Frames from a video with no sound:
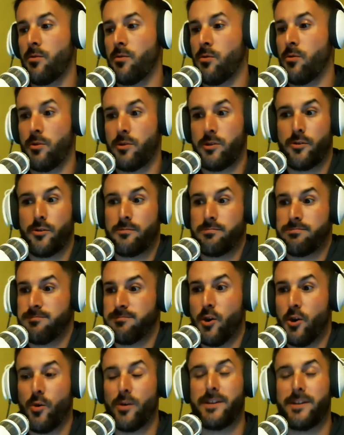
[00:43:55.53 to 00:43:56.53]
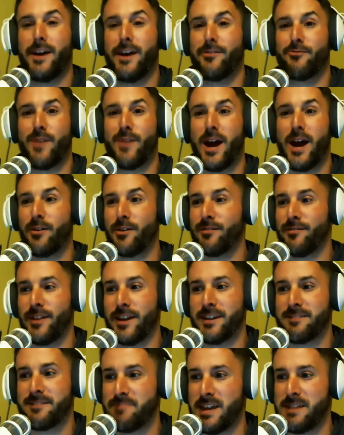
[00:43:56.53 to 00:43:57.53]
or you're going down the route of
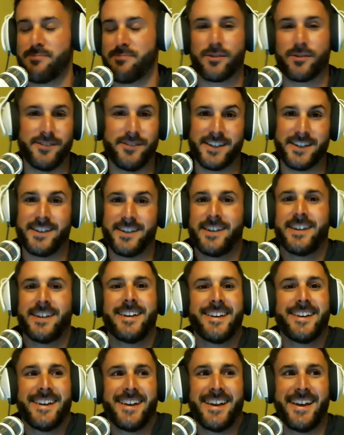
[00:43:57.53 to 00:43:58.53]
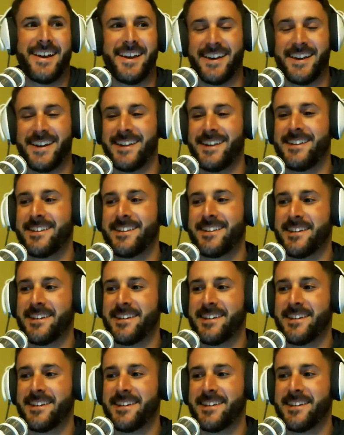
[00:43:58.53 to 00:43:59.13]
like pay-per-click. And